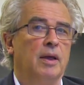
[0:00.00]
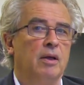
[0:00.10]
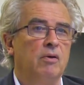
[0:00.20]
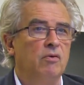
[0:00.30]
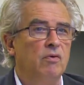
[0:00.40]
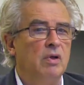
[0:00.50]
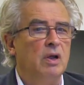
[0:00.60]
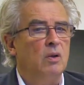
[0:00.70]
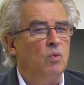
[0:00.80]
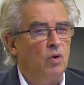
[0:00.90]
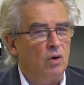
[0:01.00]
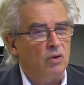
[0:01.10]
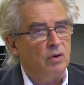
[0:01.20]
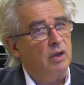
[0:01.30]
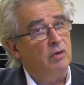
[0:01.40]
and really
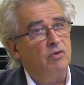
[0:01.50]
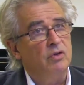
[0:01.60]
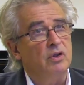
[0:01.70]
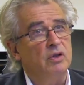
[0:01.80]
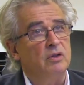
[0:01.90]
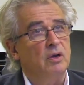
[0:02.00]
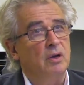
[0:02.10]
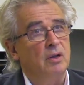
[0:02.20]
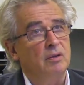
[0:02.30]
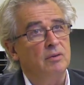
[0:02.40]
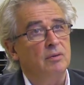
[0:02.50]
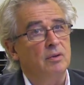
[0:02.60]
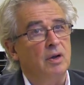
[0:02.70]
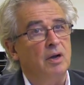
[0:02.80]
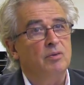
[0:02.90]
work on every detail.
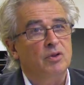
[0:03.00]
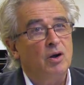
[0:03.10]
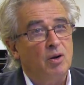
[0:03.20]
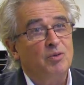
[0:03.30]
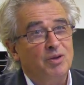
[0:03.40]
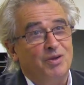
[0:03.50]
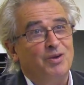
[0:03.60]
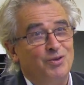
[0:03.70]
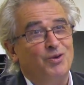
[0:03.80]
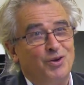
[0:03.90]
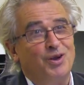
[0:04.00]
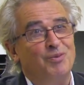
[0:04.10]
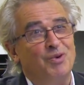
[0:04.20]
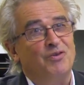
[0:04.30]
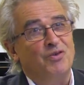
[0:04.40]
Now I'm talking
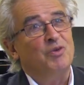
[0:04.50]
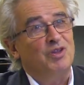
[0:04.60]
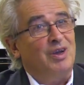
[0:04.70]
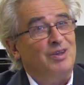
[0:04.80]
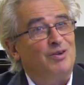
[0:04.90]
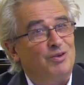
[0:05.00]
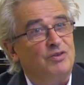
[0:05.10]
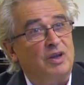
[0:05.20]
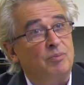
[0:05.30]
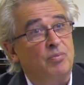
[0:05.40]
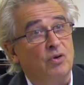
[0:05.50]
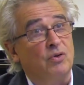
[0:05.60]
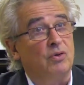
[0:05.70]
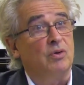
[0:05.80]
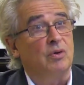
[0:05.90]
about from a technical
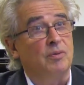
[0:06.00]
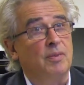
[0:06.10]
standpoint, you know.